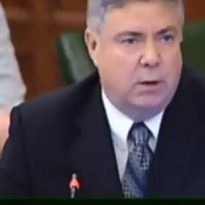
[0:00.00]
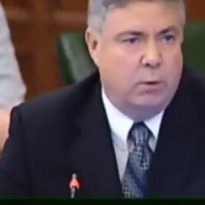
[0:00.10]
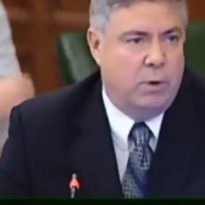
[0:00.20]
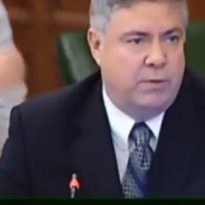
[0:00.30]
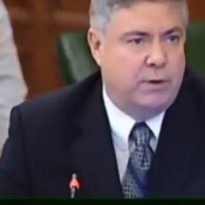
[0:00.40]

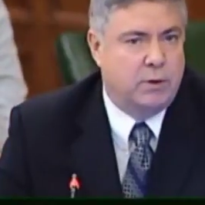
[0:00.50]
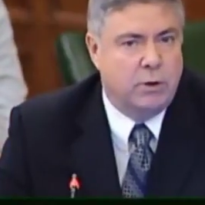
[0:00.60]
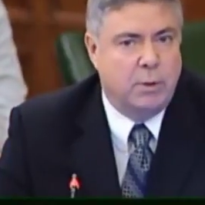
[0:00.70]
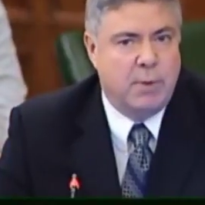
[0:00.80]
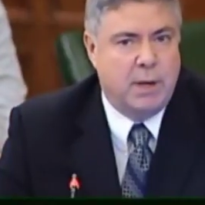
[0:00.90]
and what they're
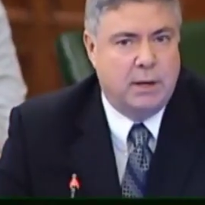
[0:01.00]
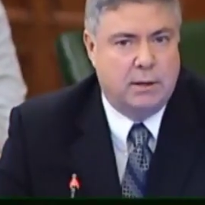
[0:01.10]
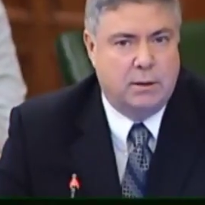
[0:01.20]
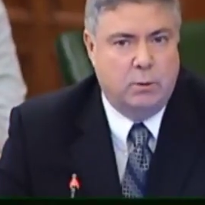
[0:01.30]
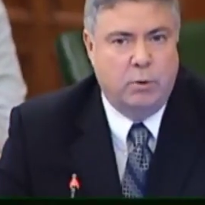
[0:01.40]
going to
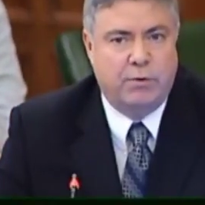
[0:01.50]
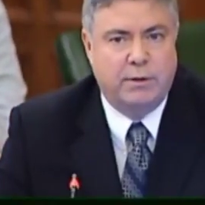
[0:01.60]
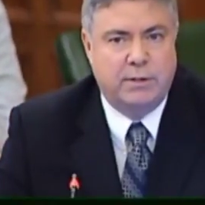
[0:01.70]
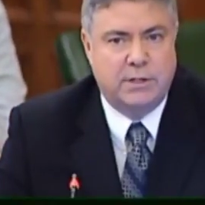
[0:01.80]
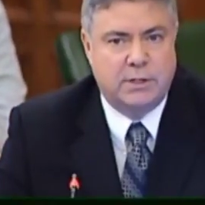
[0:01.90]
make with
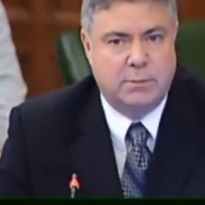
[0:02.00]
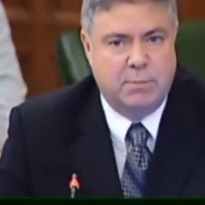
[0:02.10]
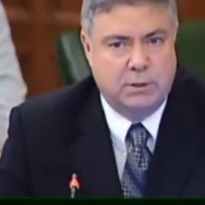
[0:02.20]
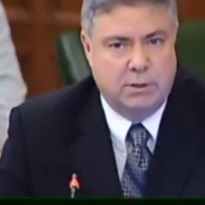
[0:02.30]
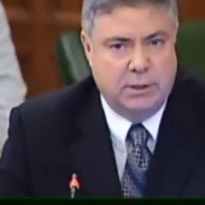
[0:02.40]
their
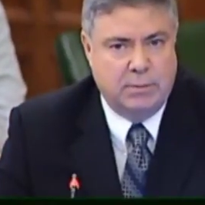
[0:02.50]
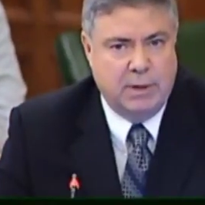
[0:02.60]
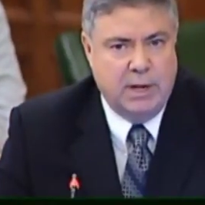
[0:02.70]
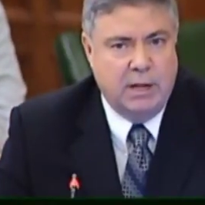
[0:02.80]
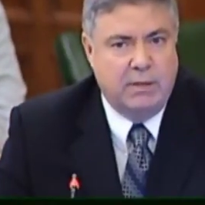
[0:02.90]
disability.
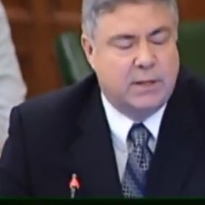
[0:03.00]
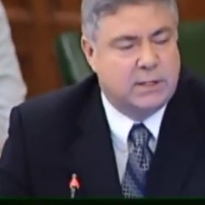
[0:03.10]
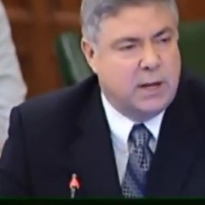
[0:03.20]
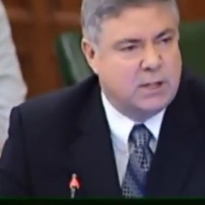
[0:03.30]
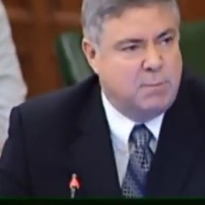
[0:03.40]

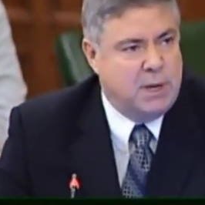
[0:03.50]
This has